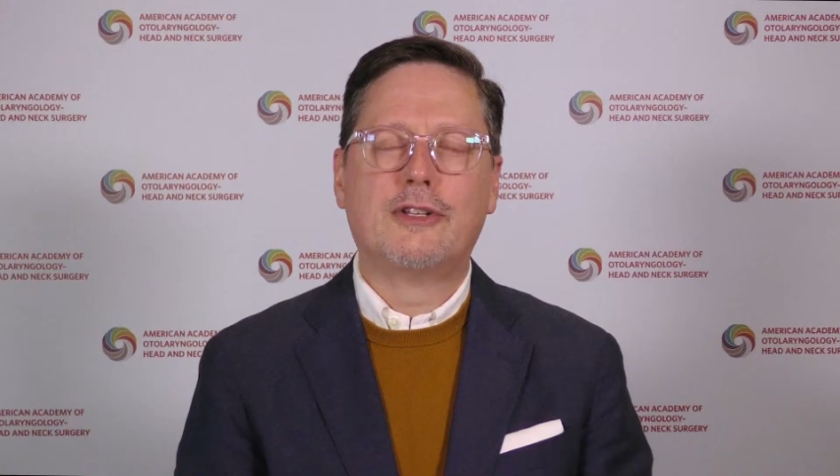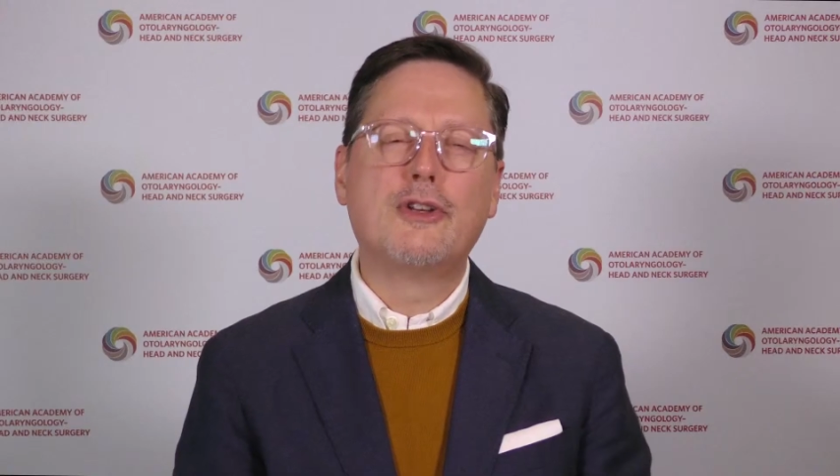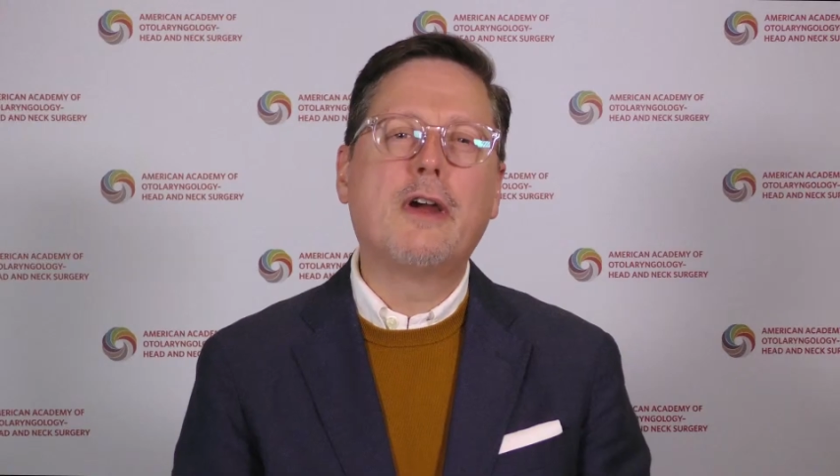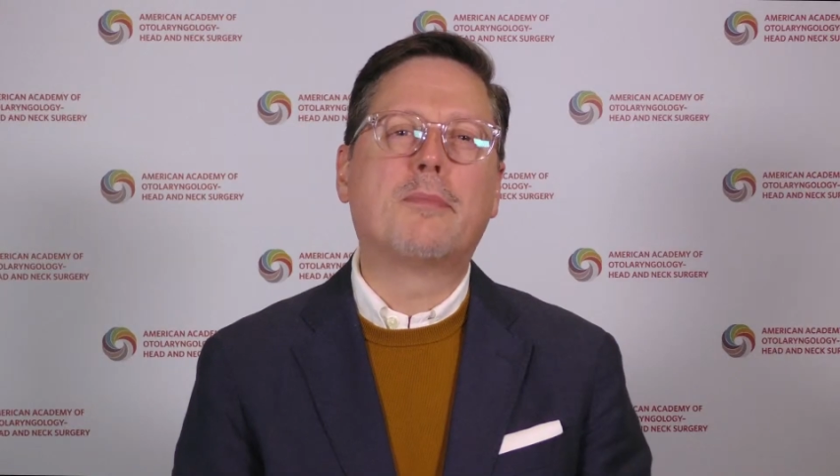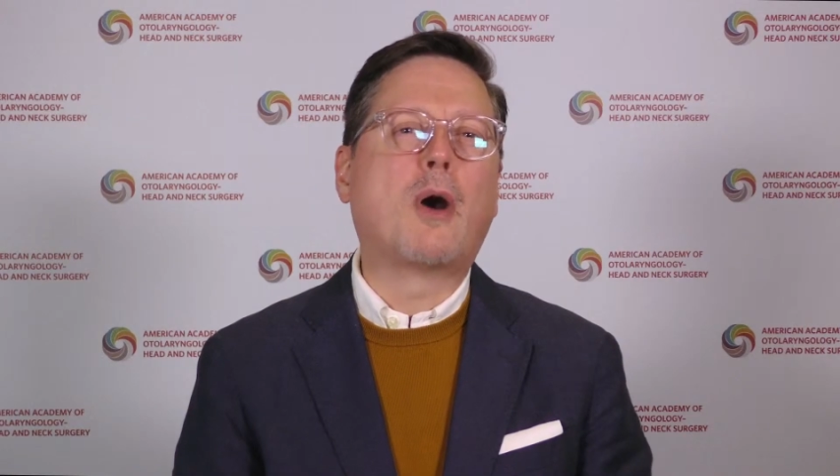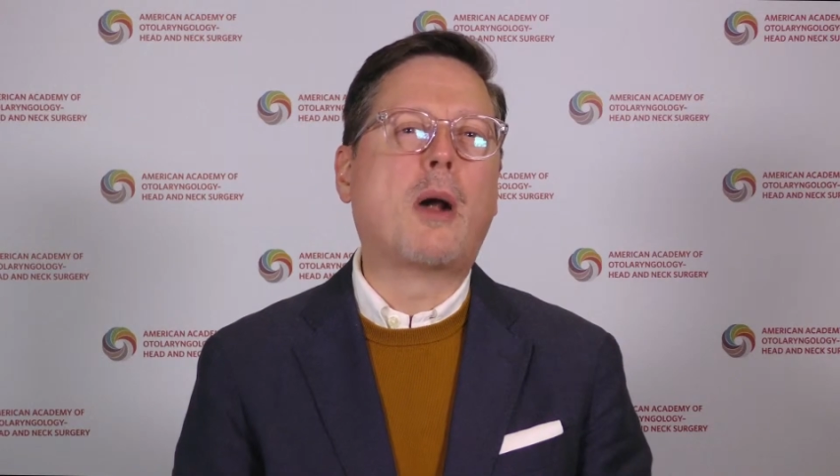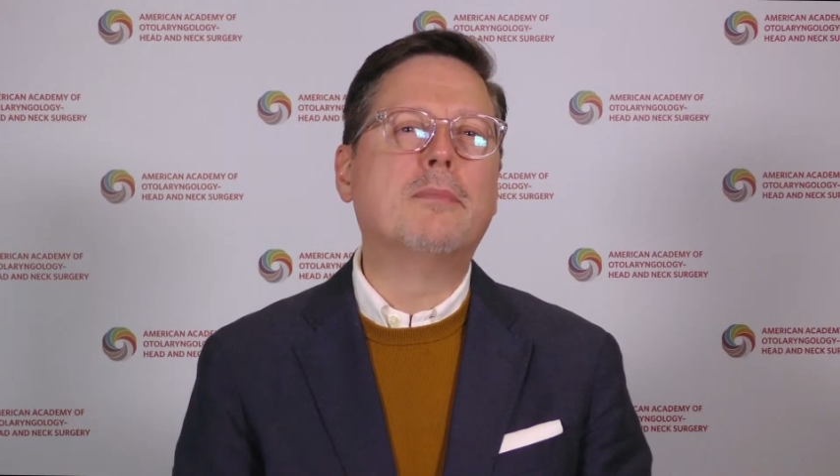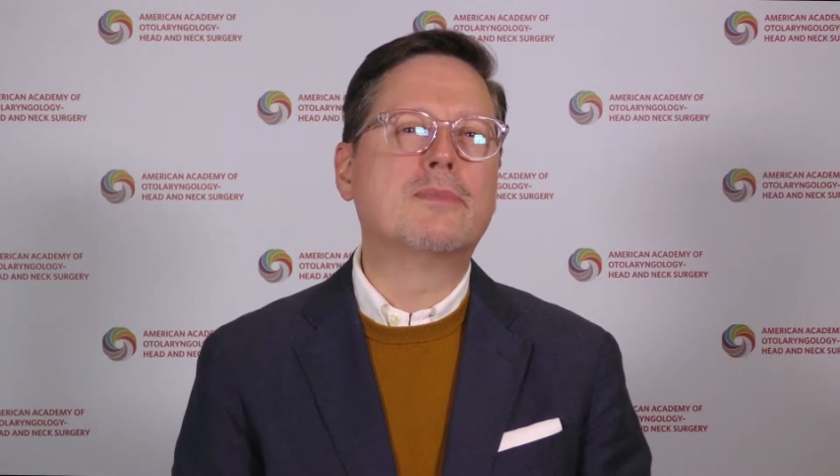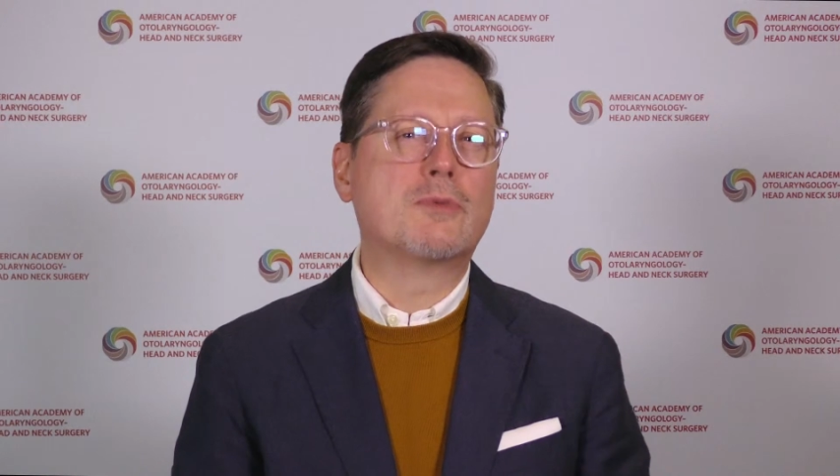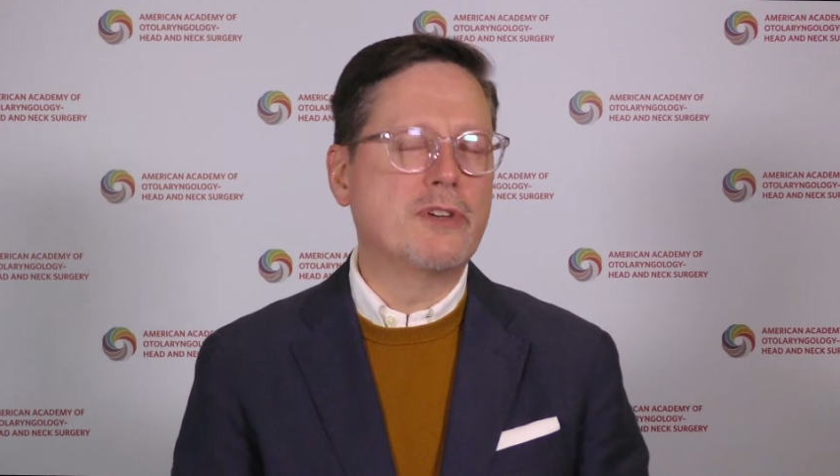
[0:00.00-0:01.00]
you have
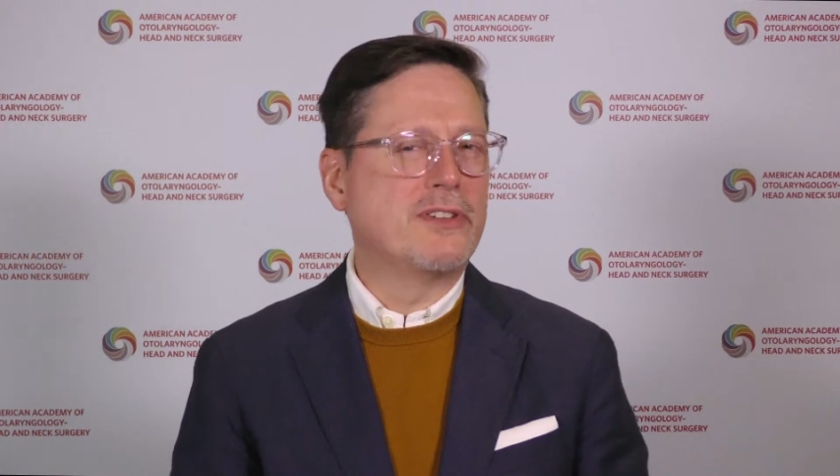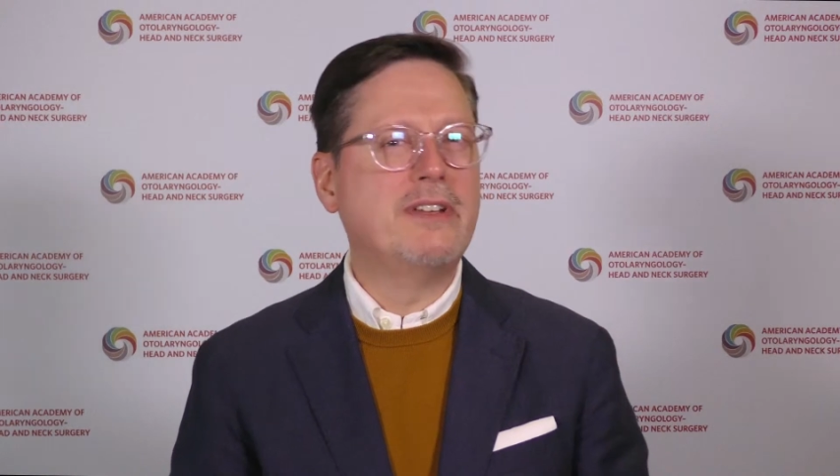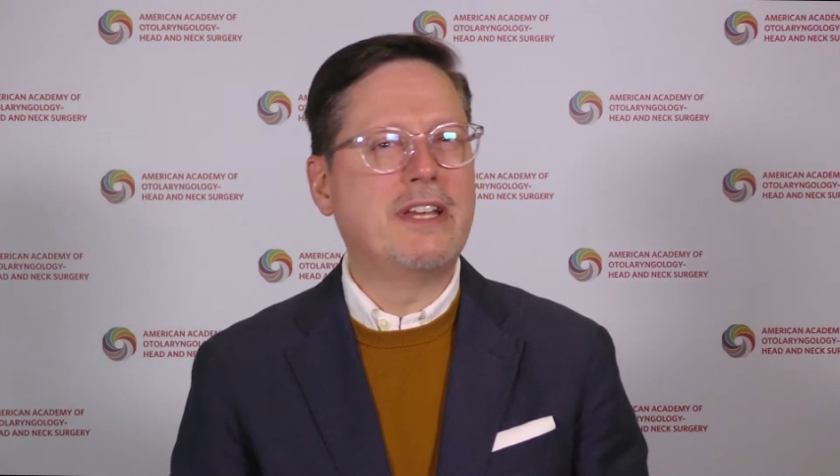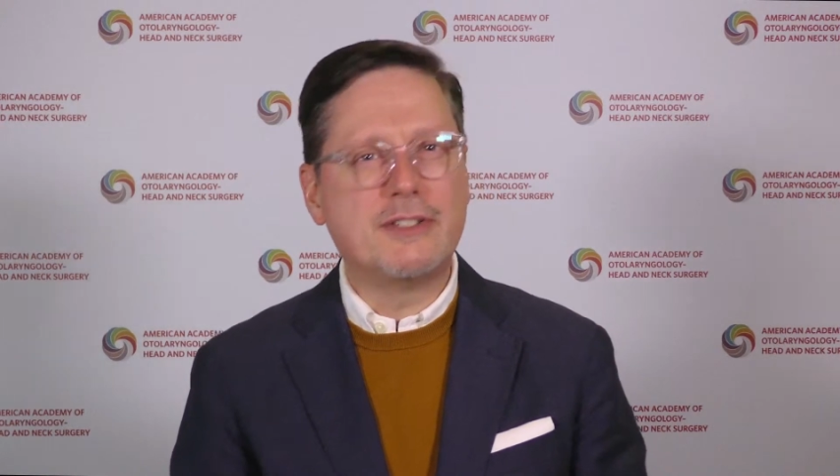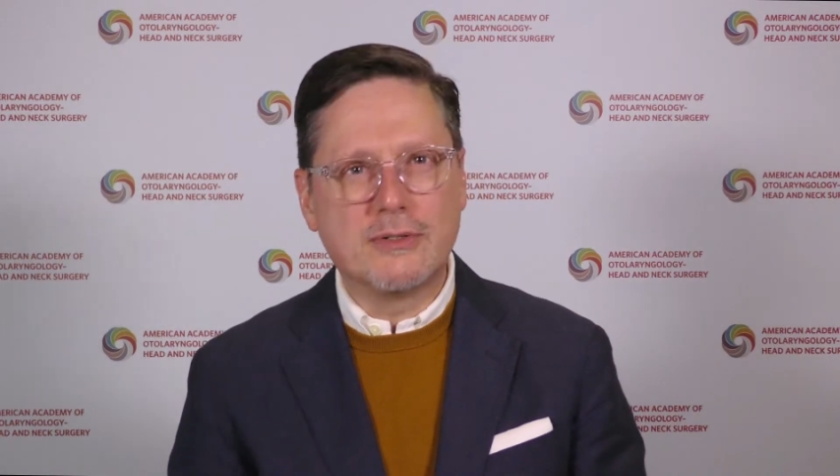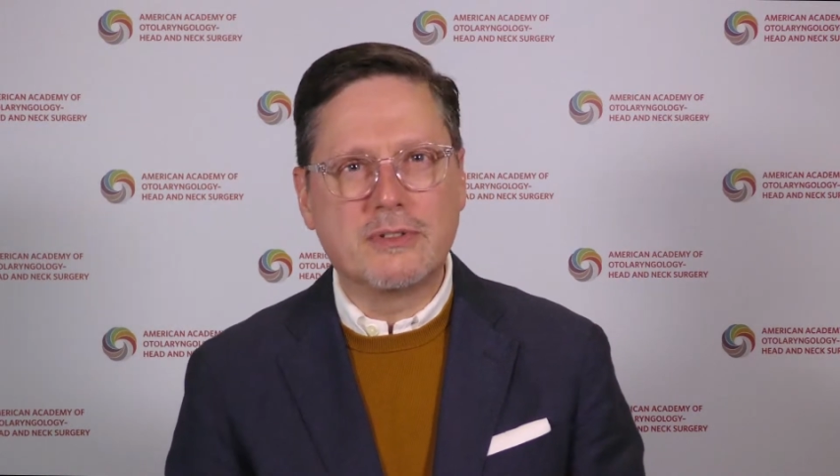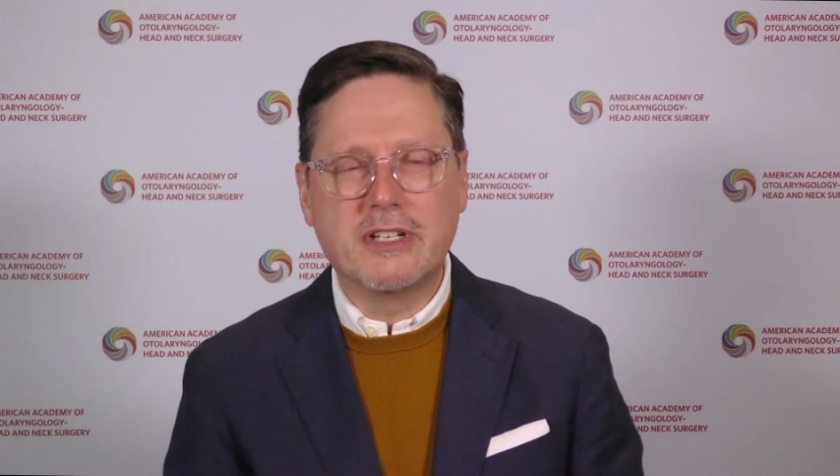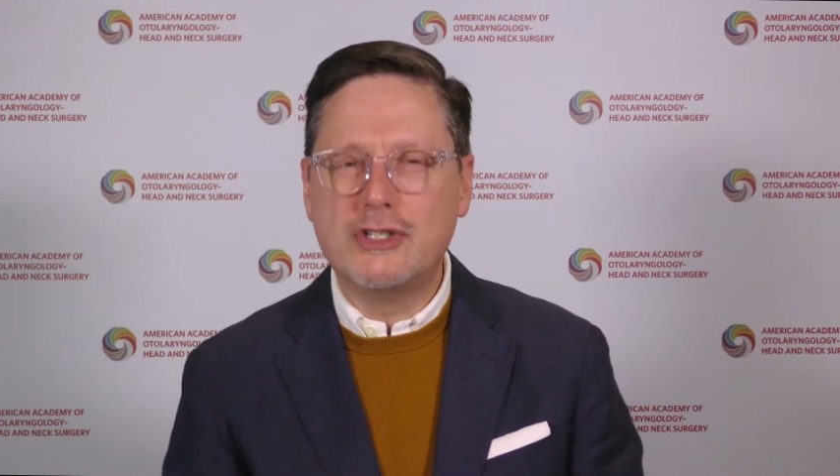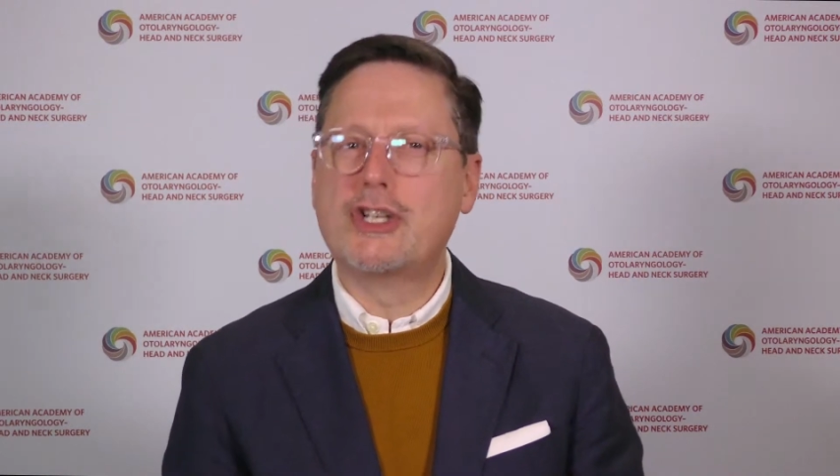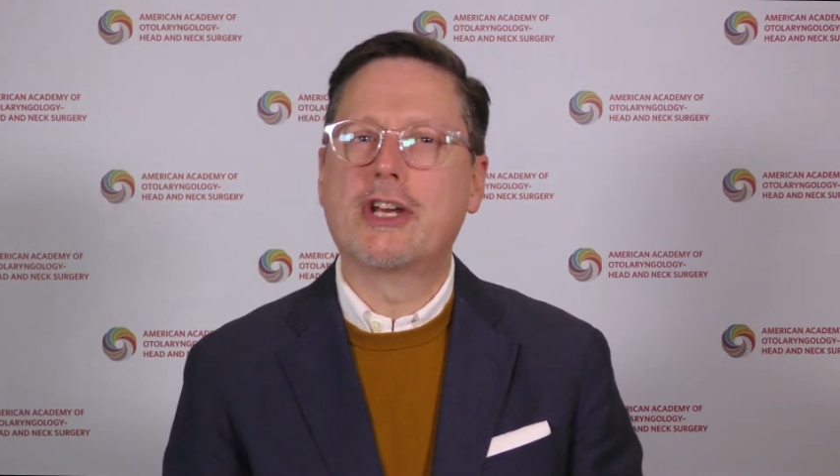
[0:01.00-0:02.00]
problems with nasal
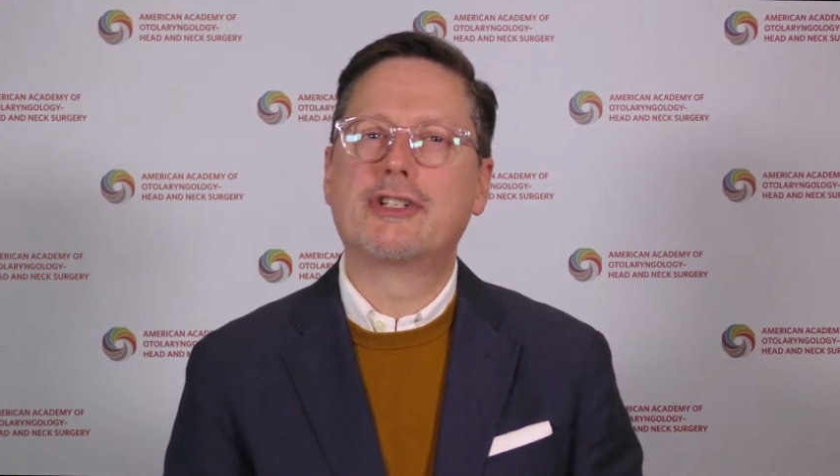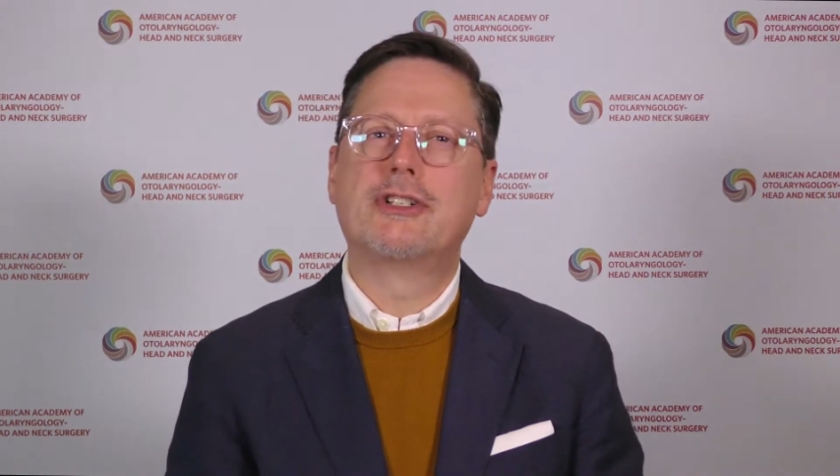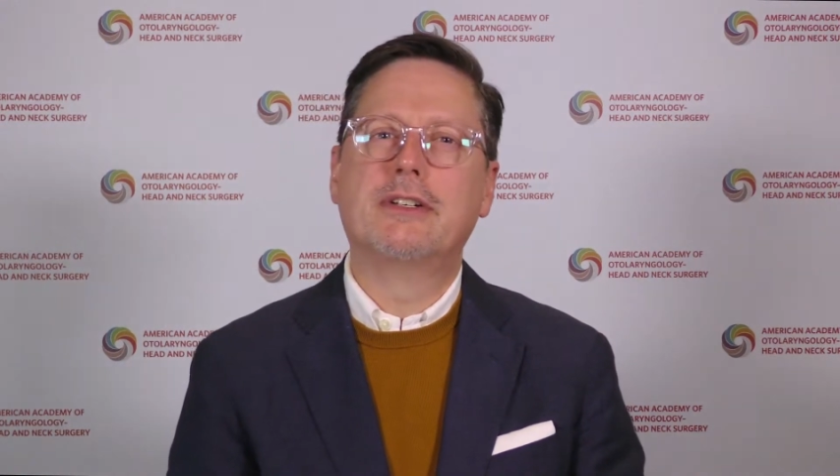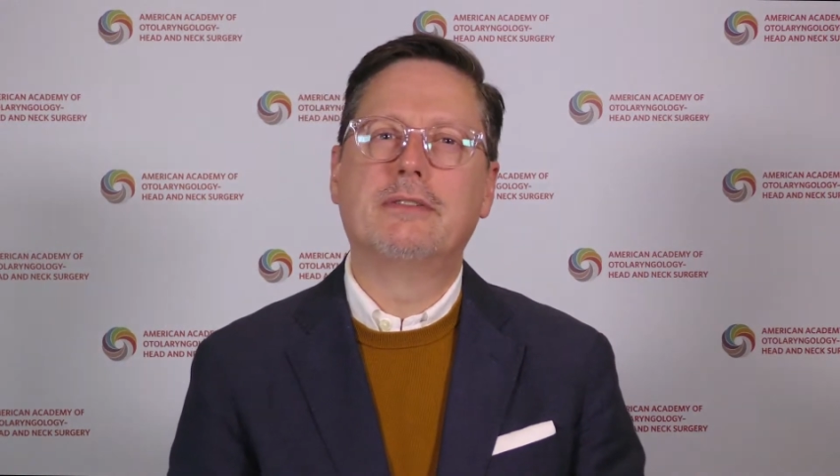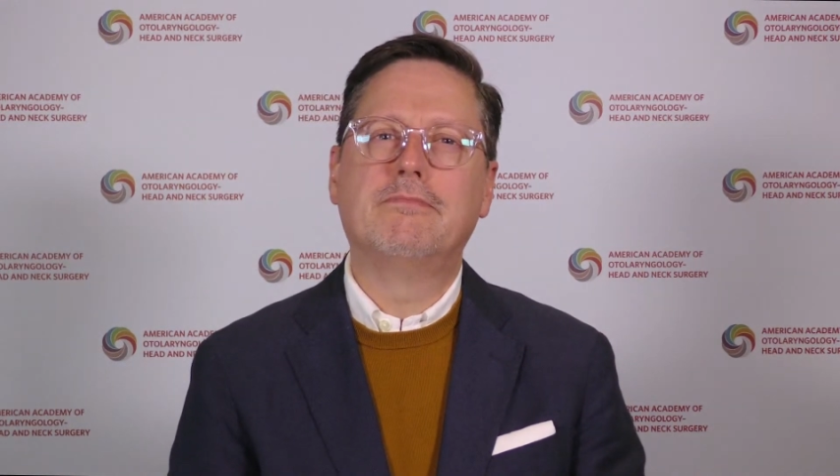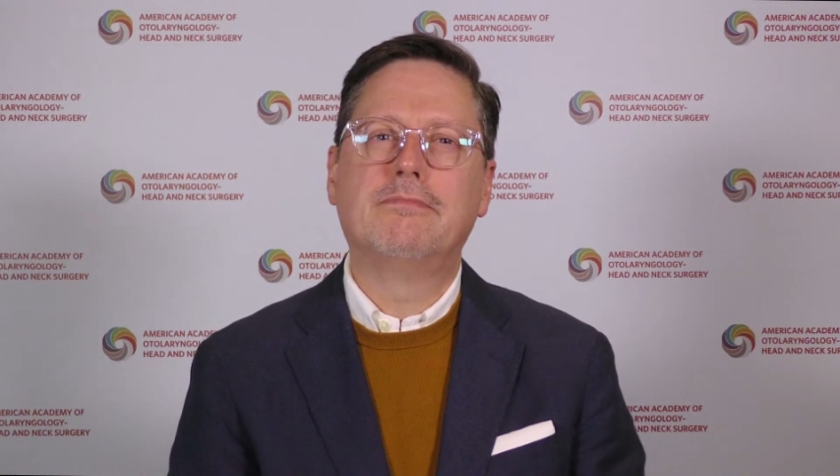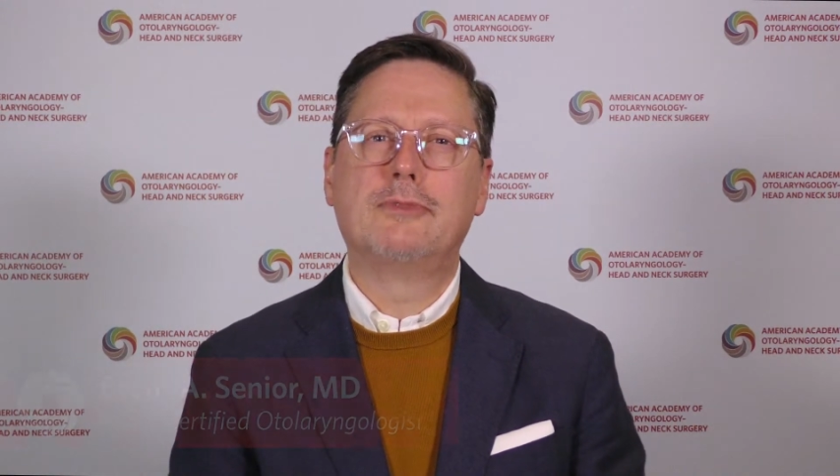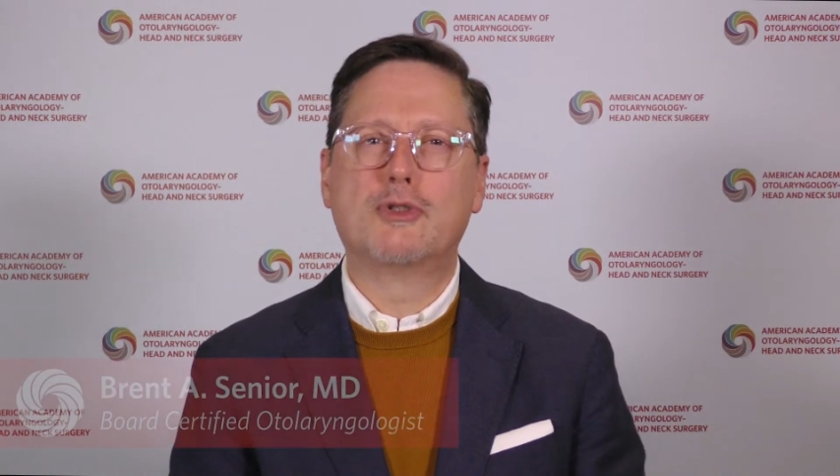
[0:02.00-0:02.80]
congestion,